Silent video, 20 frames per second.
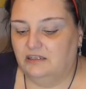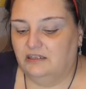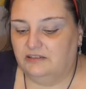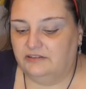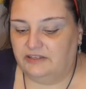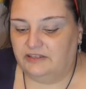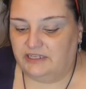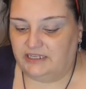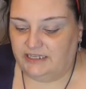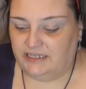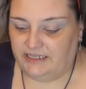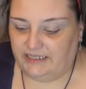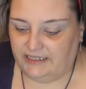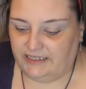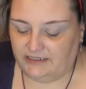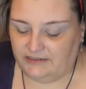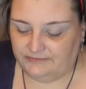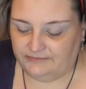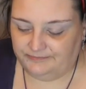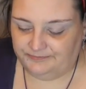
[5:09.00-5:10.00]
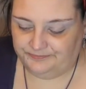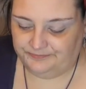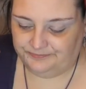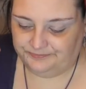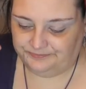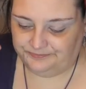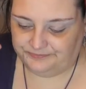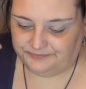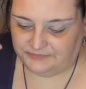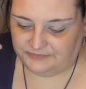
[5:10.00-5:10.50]
the
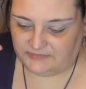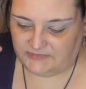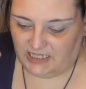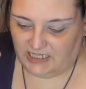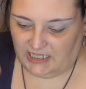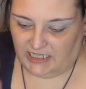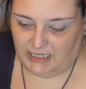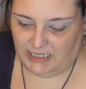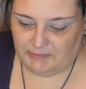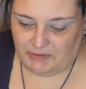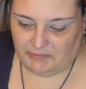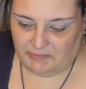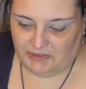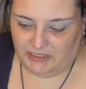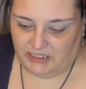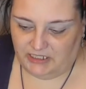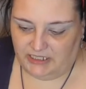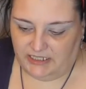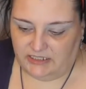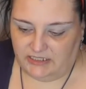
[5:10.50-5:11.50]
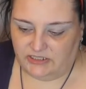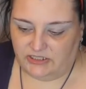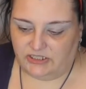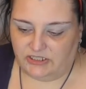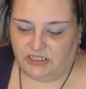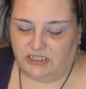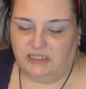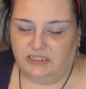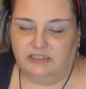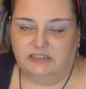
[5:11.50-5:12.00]
clip I'm going to
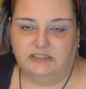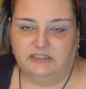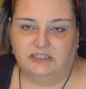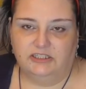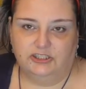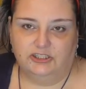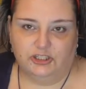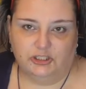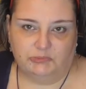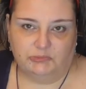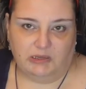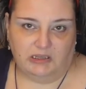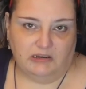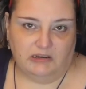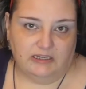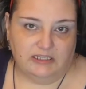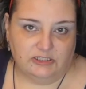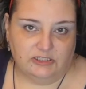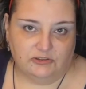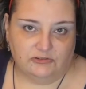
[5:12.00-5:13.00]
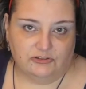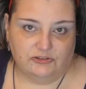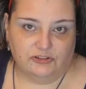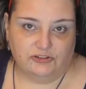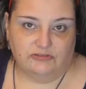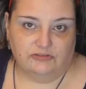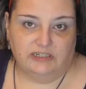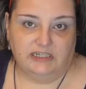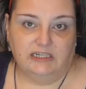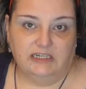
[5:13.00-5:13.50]
insert is just my eyes on
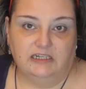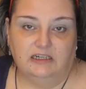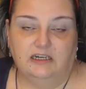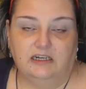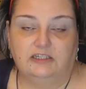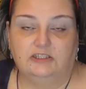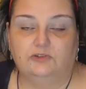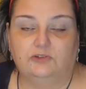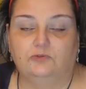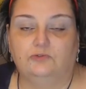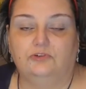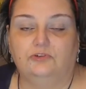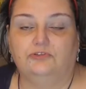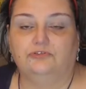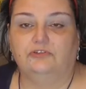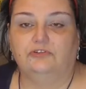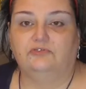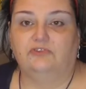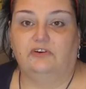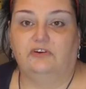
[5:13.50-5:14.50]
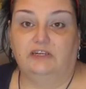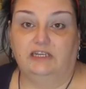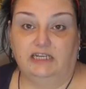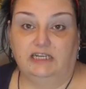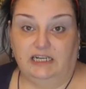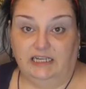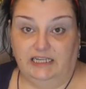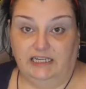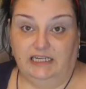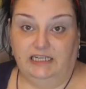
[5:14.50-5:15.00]
screen. I talk you through very
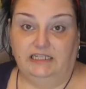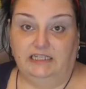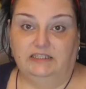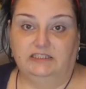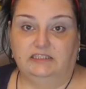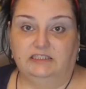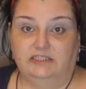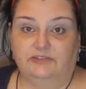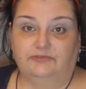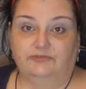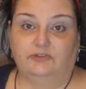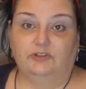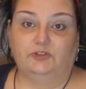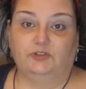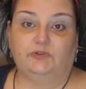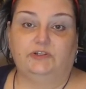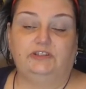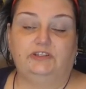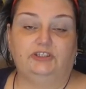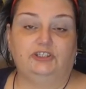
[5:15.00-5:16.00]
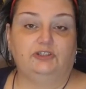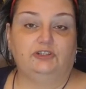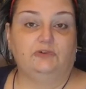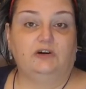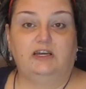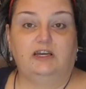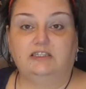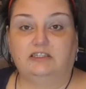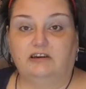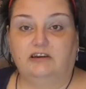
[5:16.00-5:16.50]
clearly the difference between the two
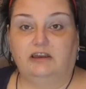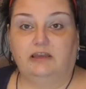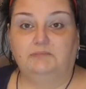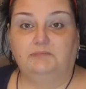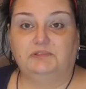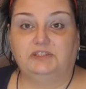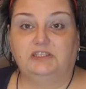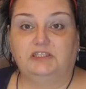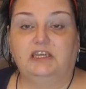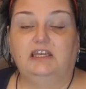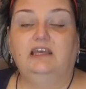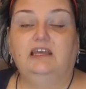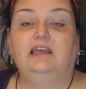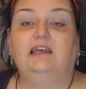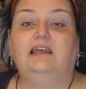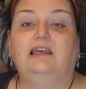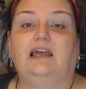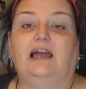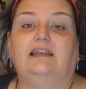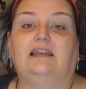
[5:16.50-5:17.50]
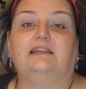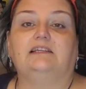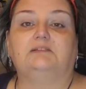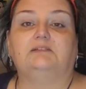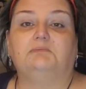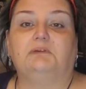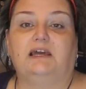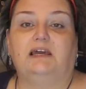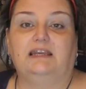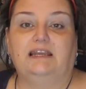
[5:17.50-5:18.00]
eye types and
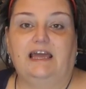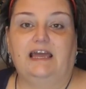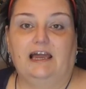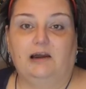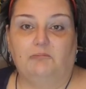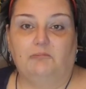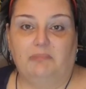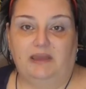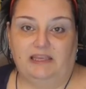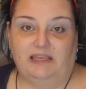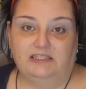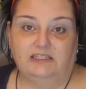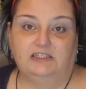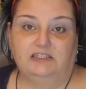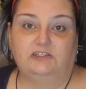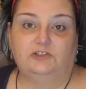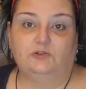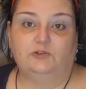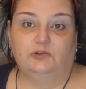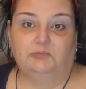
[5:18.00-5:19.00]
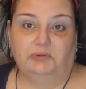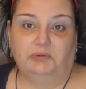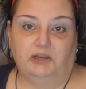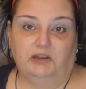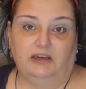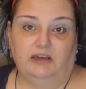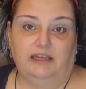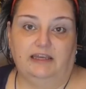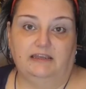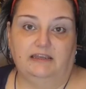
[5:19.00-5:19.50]
explain how best to
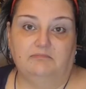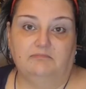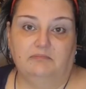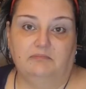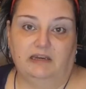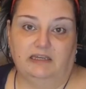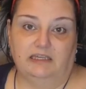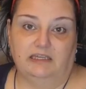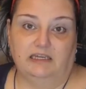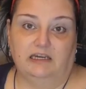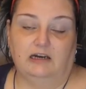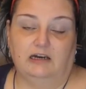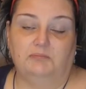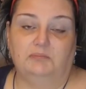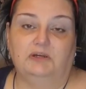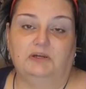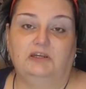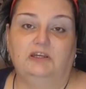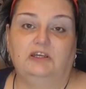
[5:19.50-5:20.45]
apply makeup